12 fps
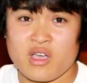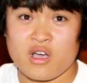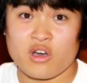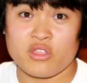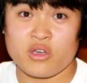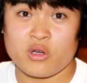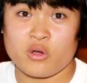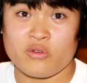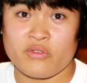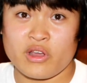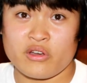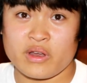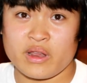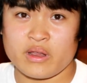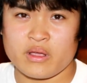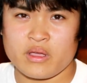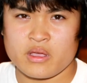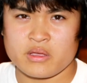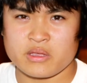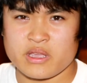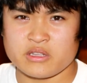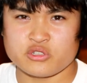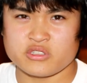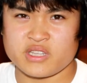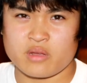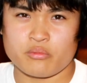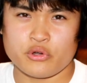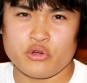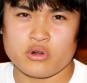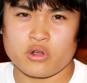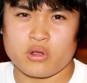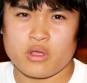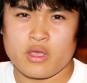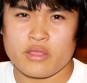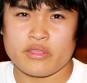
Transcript: although very interesting and brutal,